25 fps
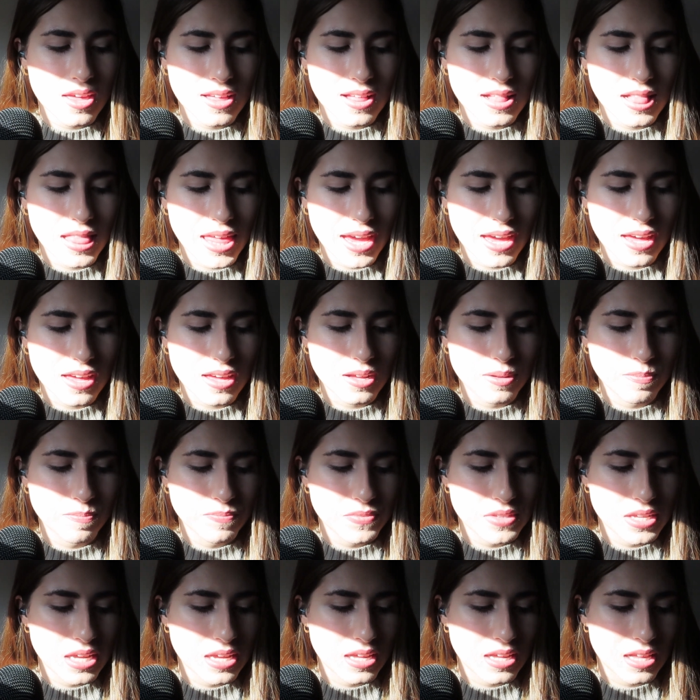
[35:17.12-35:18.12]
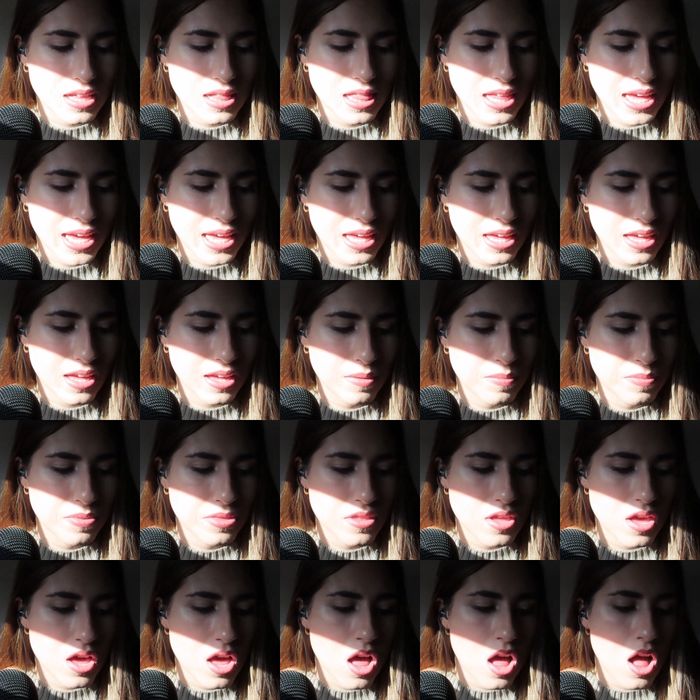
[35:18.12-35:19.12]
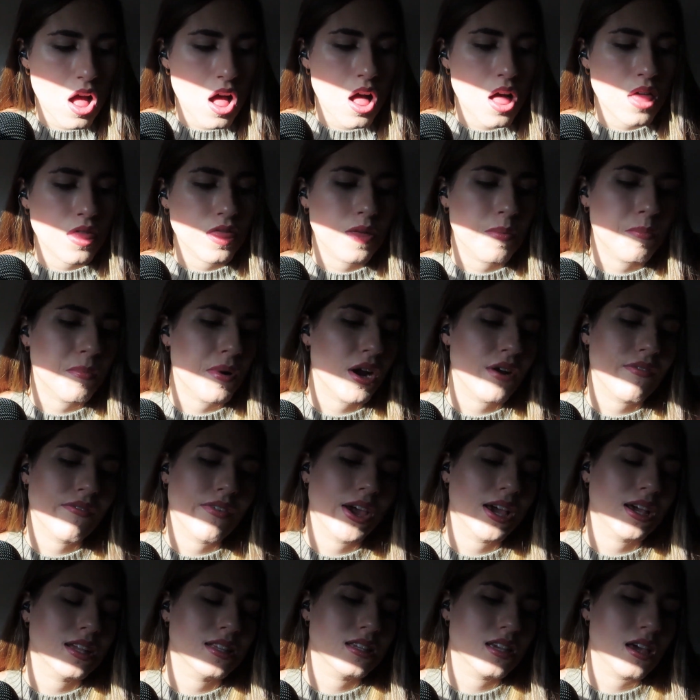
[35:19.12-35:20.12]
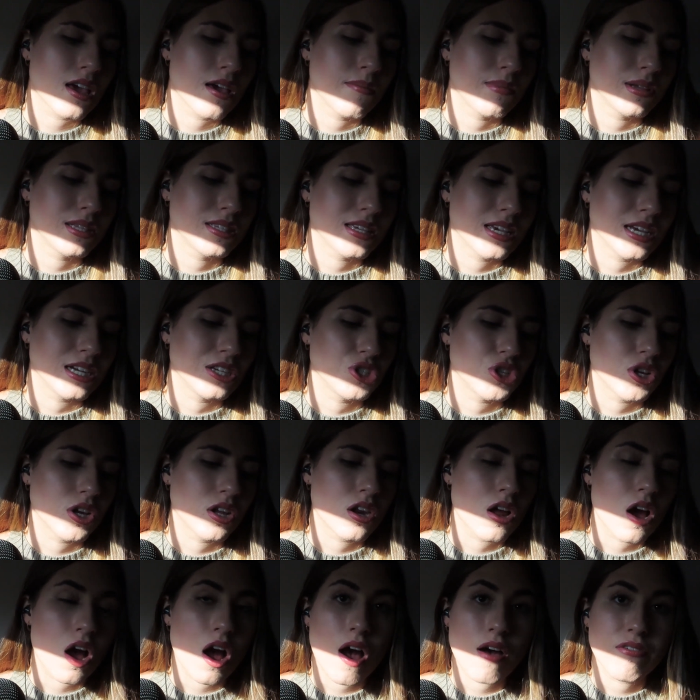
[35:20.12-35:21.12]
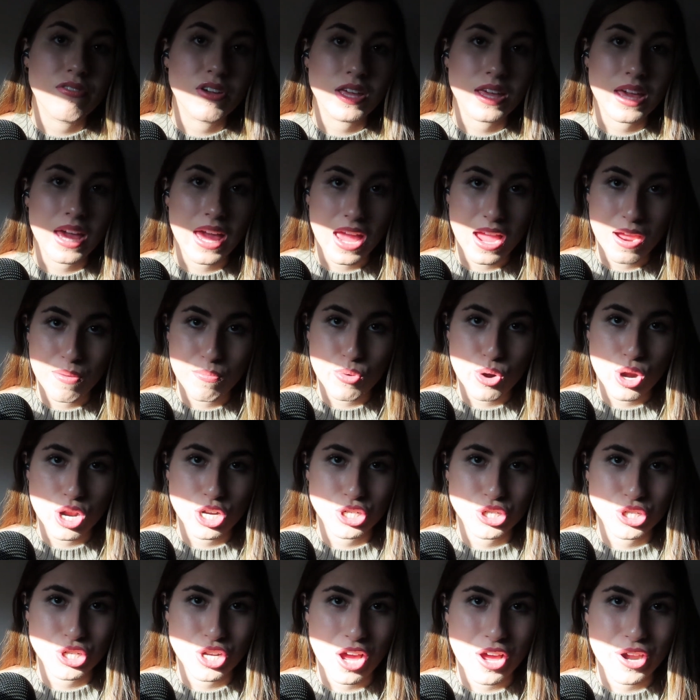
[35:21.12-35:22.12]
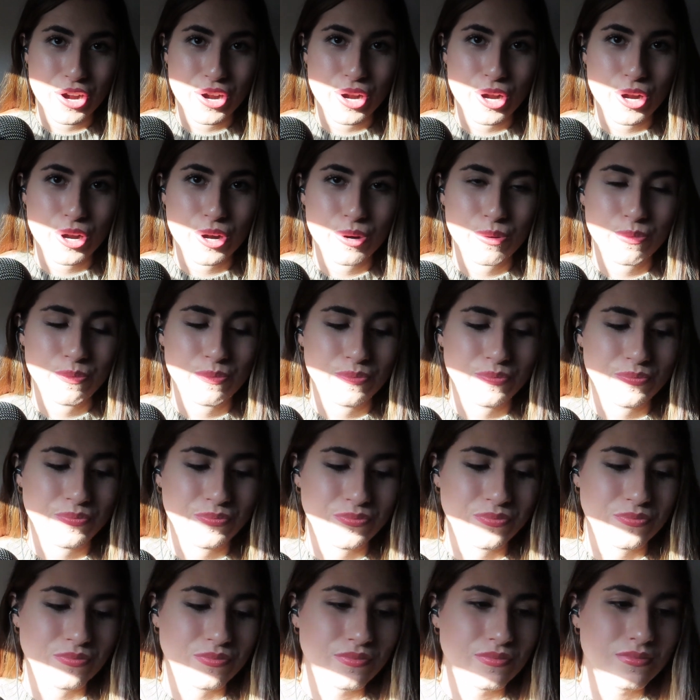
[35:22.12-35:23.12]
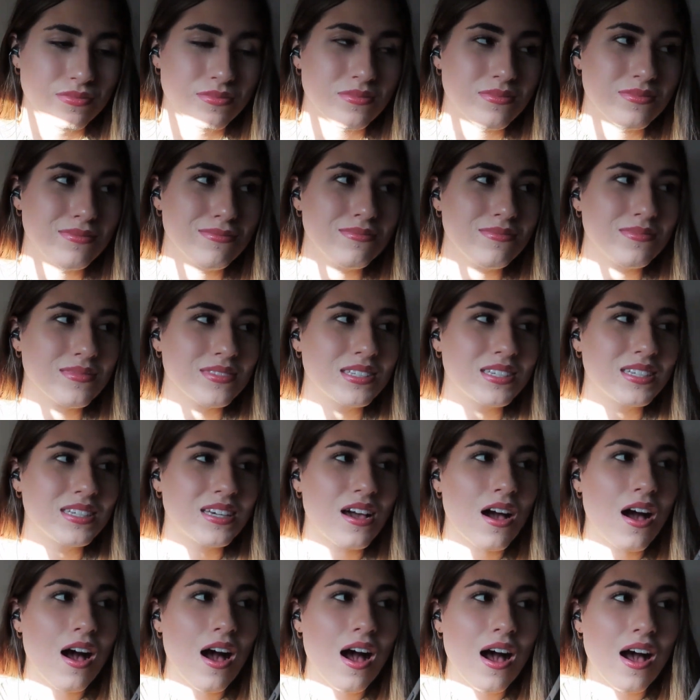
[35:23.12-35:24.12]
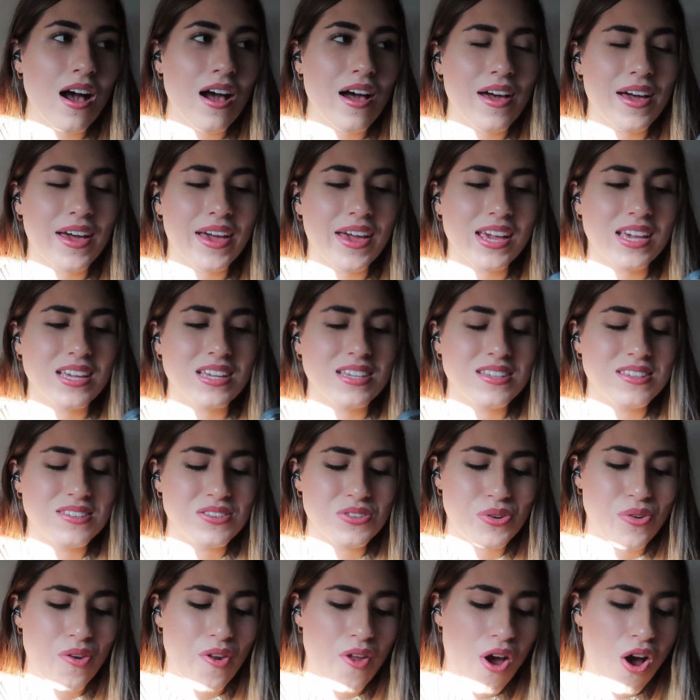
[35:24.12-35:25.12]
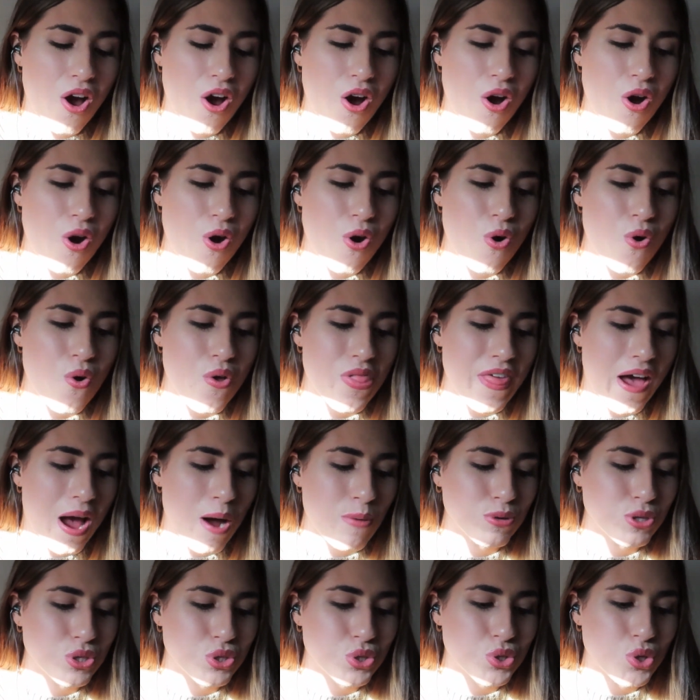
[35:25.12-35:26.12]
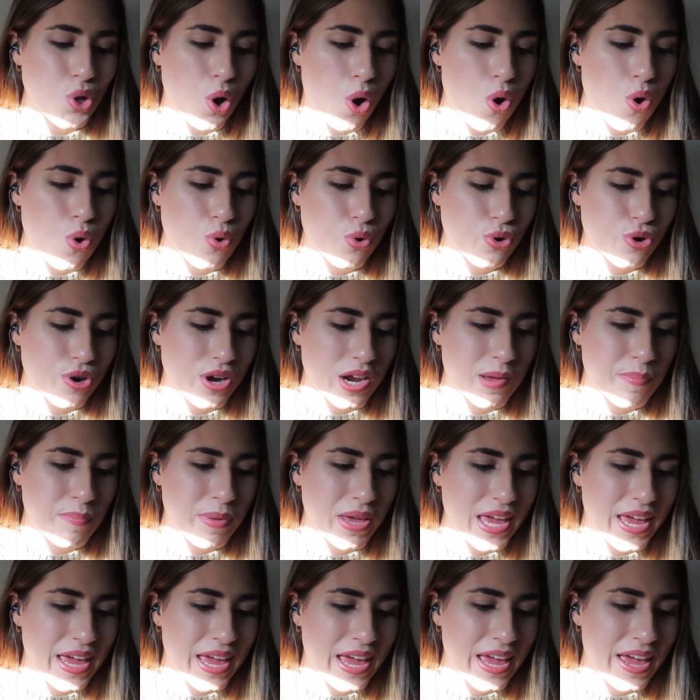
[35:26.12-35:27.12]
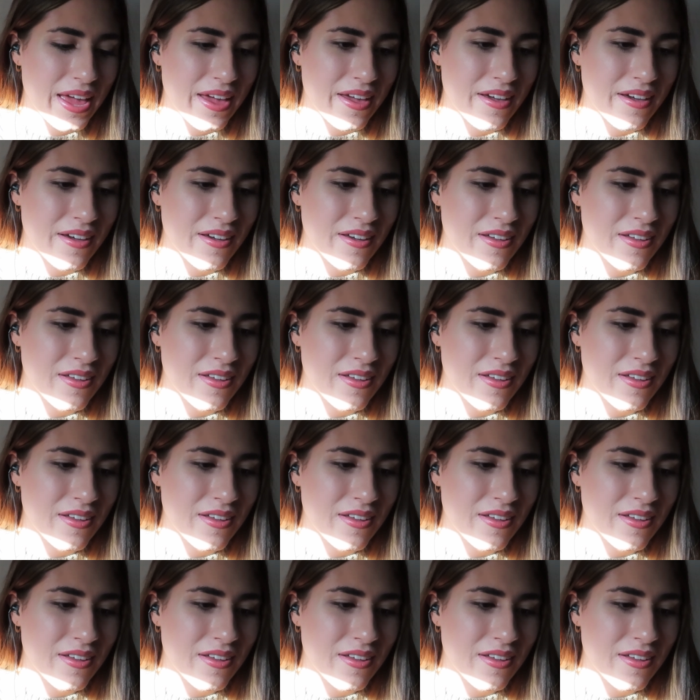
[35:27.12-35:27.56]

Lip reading: Click, click. The perfect imitation of a camera shutter. Guys, no, that was so creepy.